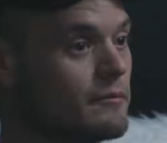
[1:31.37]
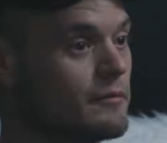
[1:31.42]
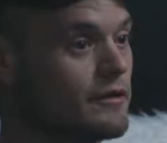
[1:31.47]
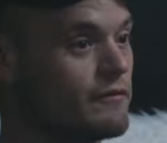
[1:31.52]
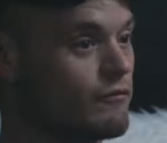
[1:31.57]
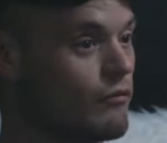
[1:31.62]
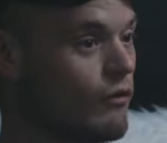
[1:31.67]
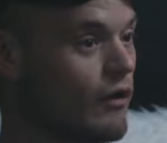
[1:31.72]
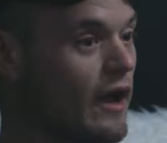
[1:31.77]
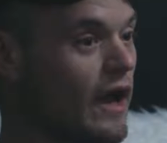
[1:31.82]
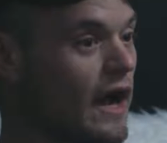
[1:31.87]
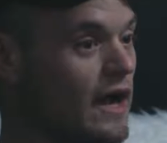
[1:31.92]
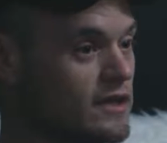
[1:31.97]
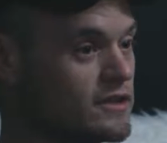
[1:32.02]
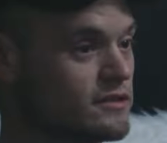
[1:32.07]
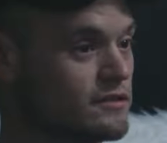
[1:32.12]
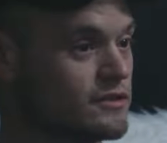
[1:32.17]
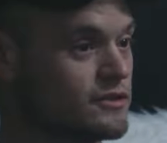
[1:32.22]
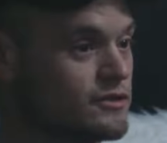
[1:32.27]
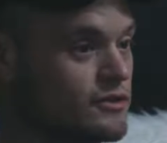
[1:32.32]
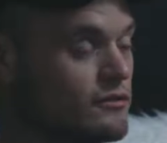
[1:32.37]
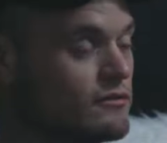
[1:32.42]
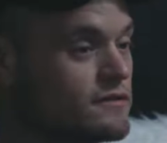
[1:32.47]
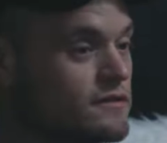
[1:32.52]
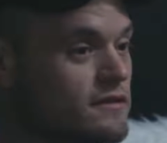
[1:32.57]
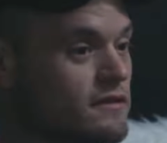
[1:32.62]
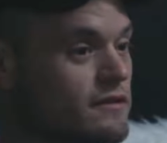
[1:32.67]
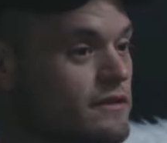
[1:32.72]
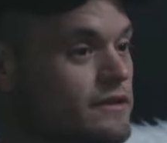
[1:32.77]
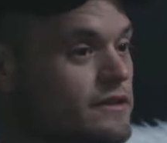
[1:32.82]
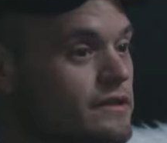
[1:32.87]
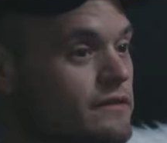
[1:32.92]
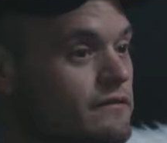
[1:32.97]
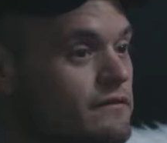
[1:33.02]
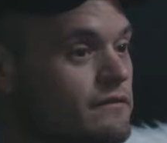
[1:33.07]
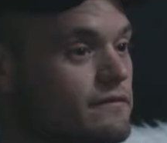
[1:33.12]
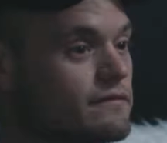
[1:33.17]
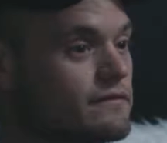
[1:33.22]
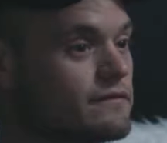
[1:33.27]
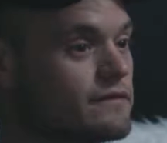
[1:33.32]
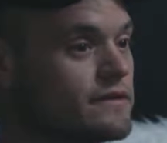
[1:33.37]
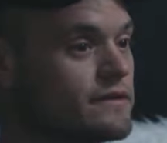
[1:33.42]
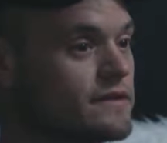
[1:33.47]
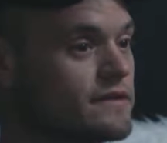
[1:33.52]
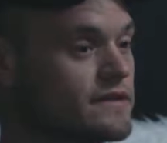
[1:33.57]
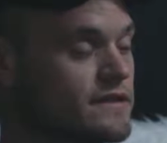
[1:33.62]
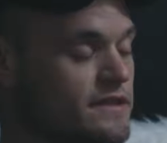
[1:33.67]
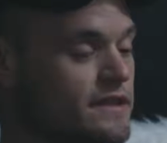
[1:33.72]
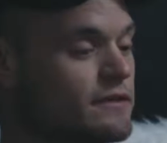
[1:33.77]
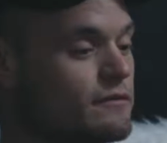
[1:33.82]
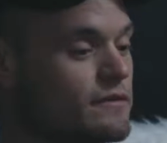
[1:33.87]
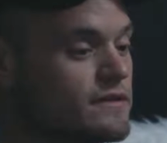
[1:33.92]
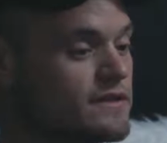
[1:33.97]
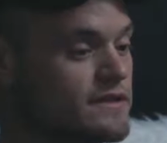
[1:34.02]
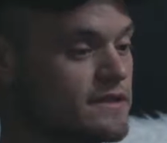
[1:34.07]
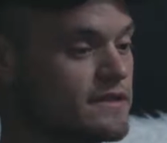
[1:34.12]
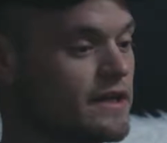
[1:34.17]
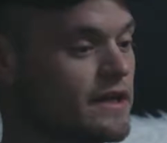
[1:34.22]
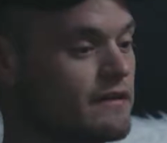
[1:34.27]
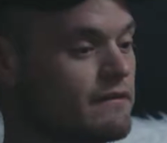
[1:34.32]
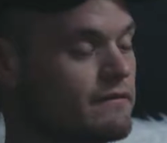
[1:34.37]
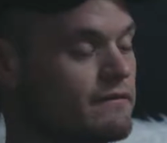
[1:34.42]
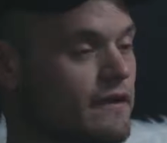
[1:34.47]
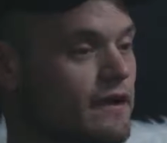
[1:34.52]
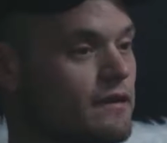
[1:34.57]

before I actually chose to leave. You see, it was safe.